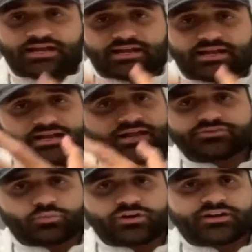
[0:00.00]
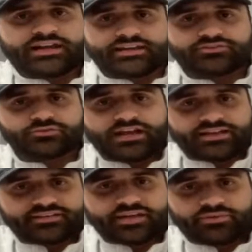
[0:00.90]
it's a 1 high, 2 high
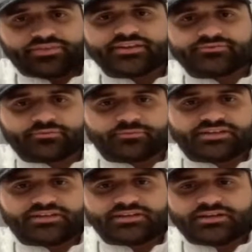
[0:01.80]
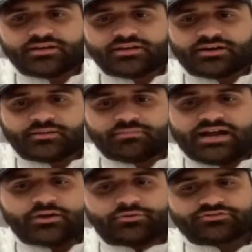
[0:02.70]
type of thing for me.
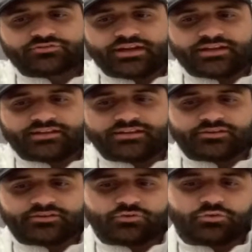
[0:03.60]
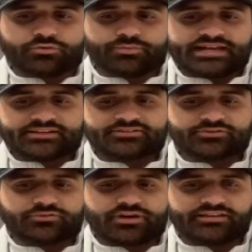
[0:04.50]
I always try and get the quarterbacks
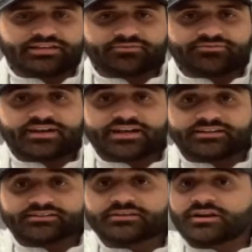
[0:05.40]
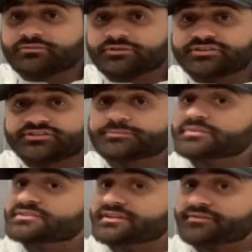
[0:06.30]
to identify coverages
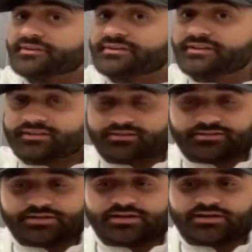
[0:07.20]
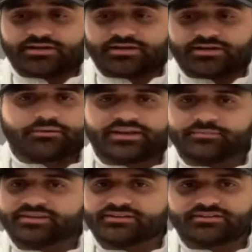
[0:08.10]
specifically that way,
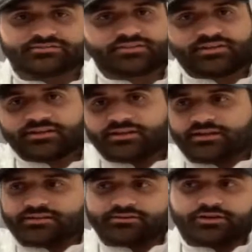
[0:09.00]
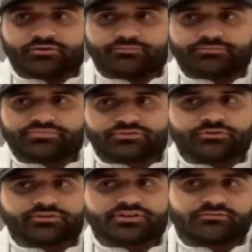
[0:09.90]
because
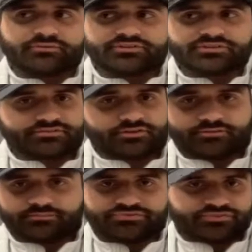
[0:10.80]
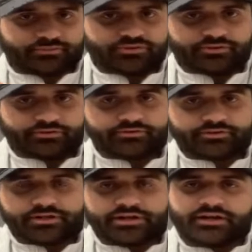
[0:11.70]
certain coverages are similar.
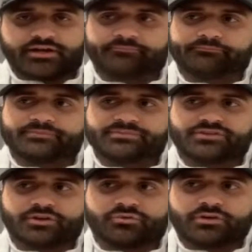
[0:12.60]
So